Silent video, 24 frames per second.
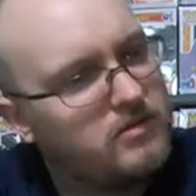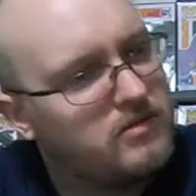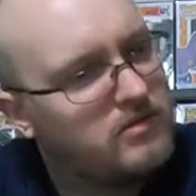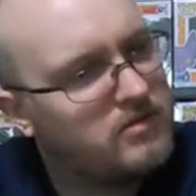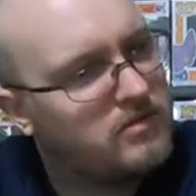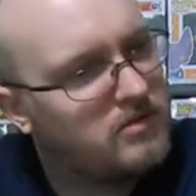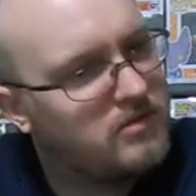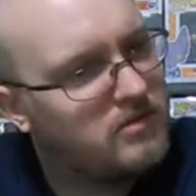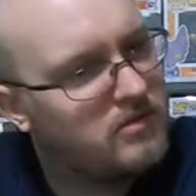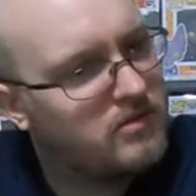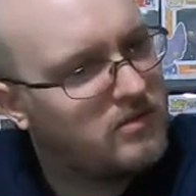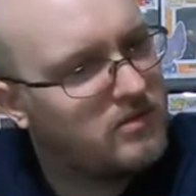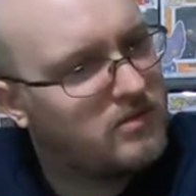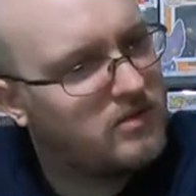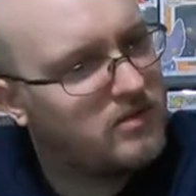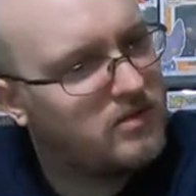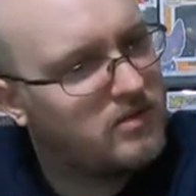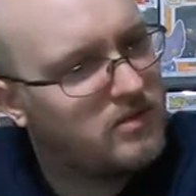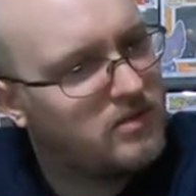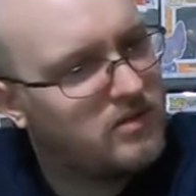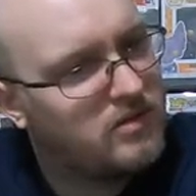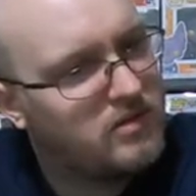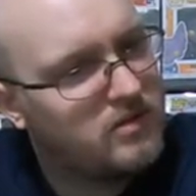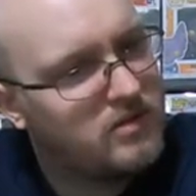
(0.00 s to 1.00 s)

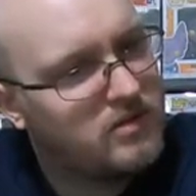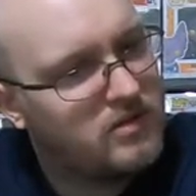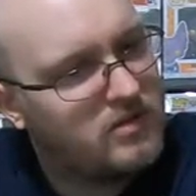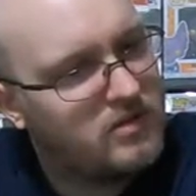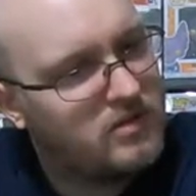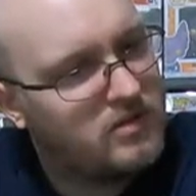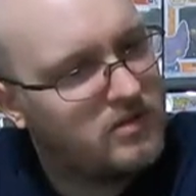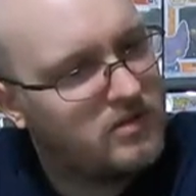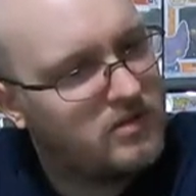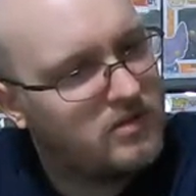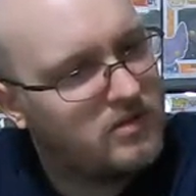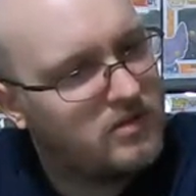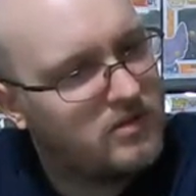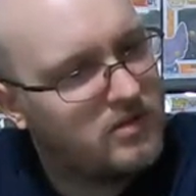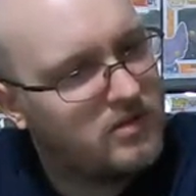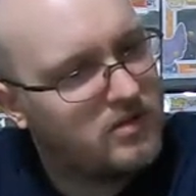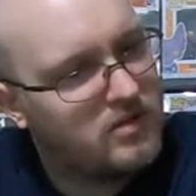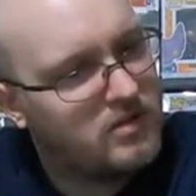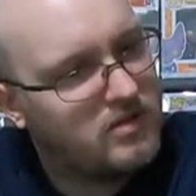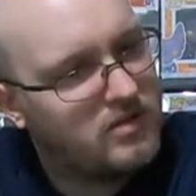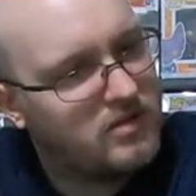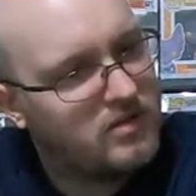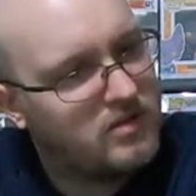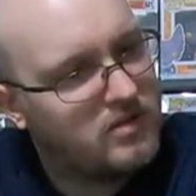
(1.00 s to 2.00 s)

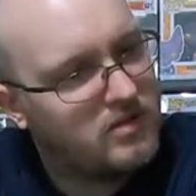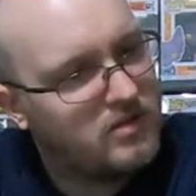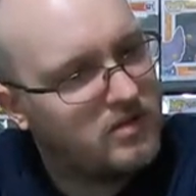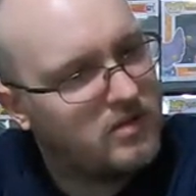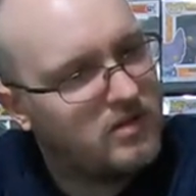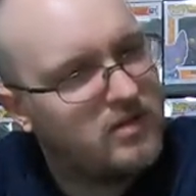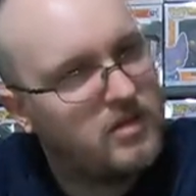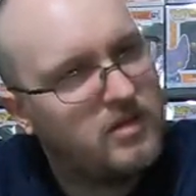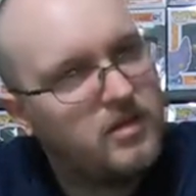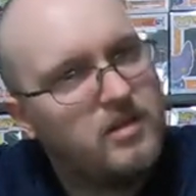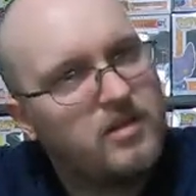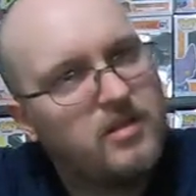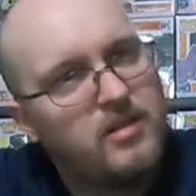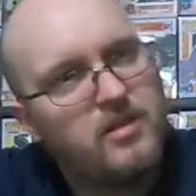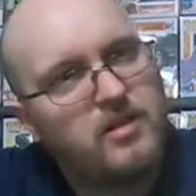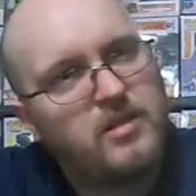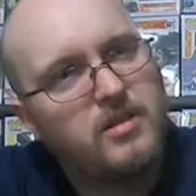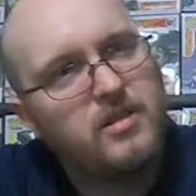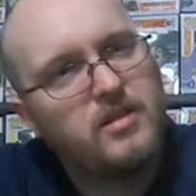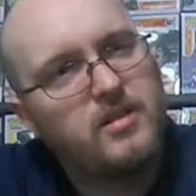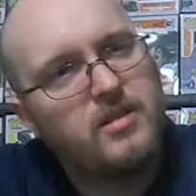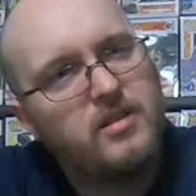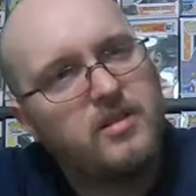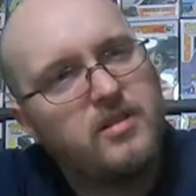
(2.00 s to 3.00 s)

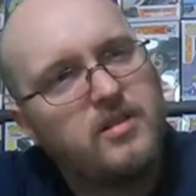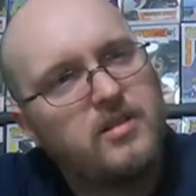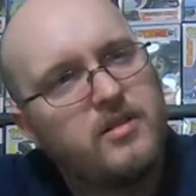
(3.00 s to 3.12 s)
The person shown says nothing.